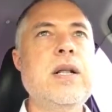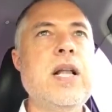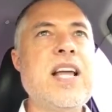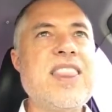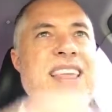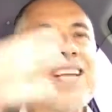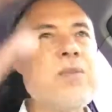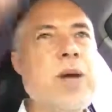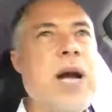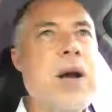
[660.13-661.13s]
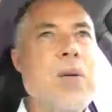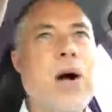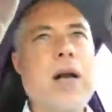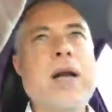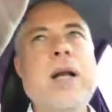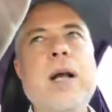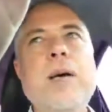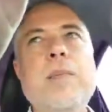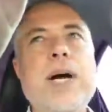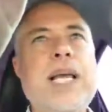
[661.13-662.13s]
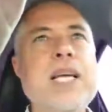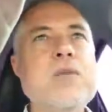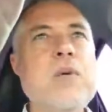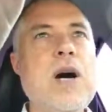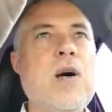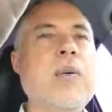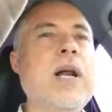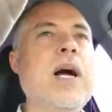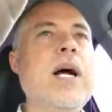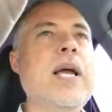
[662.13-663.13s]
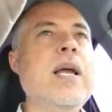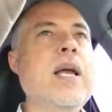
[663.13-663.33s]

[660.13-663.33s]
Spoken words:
like, that's what I want. But guess what? When I